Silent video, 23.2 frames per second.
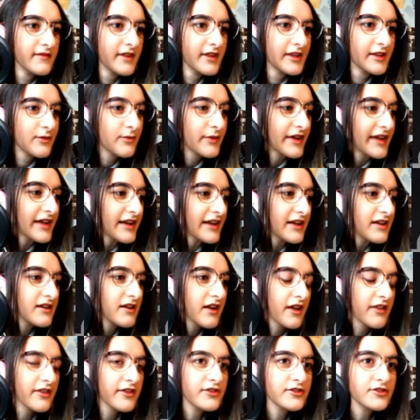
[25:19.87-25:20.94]
Did we get
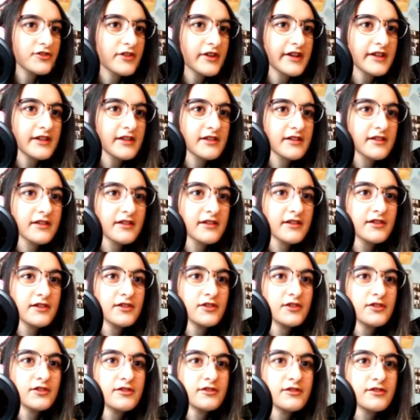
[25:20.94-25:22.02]
another drink?
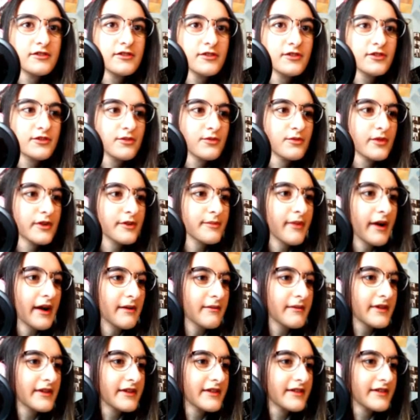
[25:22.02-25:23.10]
Dude, we're
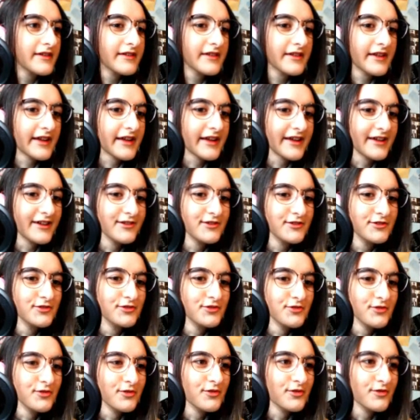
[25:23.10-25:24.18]
probably getting
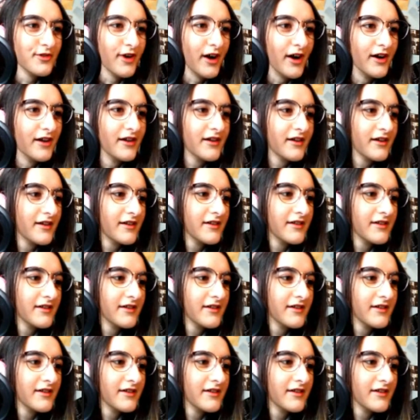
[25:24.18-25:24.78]
drunk.